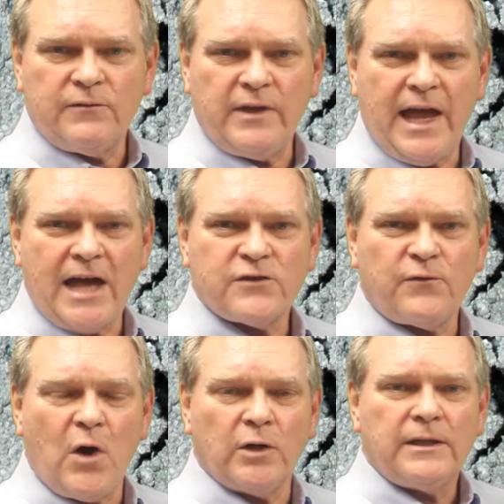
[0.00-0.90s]
of the
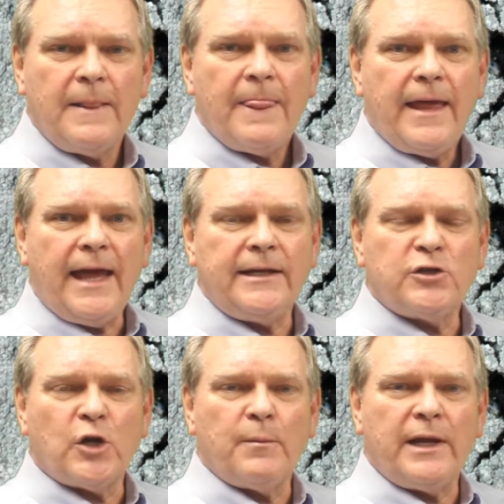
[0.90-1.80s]
asphalt and
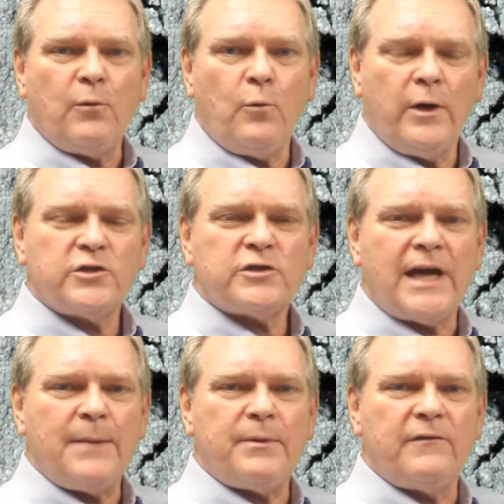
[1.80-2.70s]
determining which
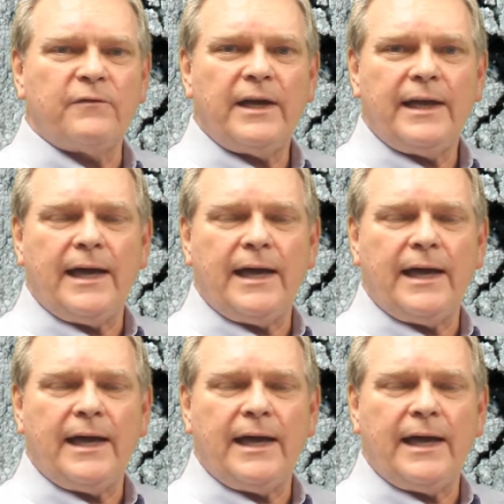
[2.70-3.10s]
type of